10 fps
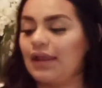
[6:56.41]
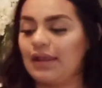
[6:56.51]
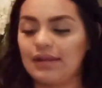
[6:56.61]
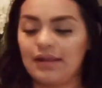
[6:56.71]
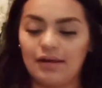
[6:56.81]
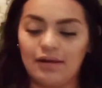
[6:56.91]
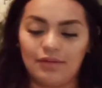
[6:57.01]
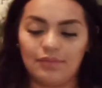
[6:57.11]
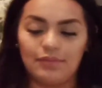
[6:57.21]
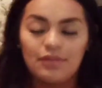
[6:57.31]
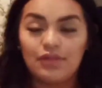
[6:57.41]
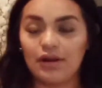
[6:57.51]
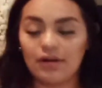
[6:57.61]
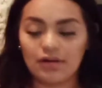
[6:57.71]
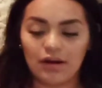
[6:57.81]
And they
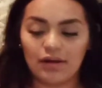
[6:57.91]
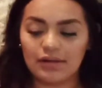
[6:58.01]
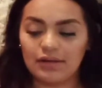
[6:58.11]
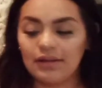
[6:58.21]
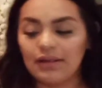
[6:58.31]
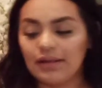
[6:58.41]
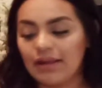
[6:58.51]
are cotton.